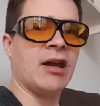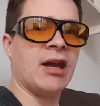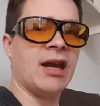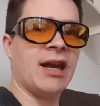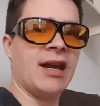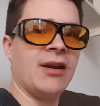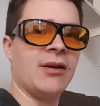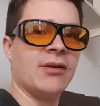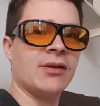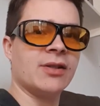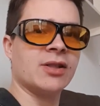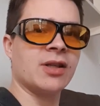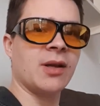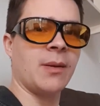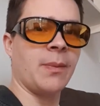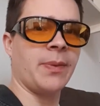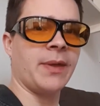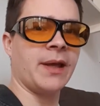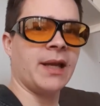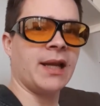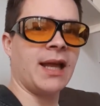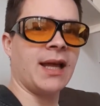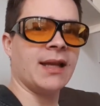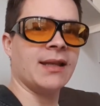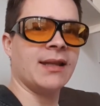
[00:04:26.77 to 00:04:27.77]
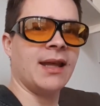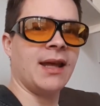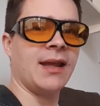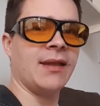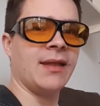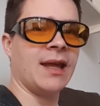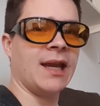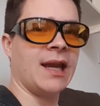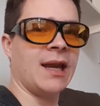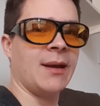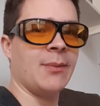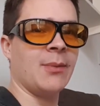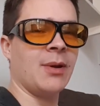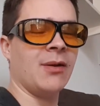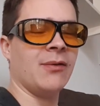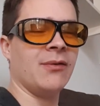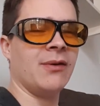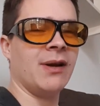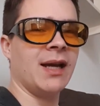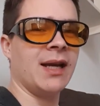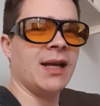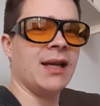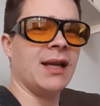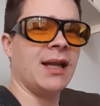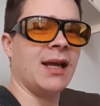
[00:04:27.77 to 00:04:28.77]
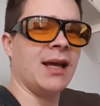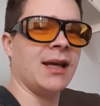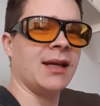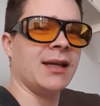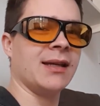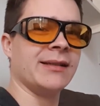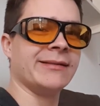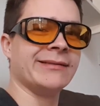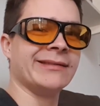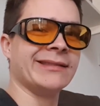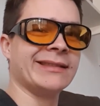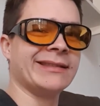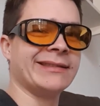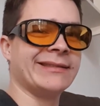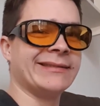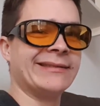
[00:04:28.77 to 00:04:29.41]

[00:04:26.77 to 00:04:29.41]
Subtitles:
hear something like that, then I'm already like,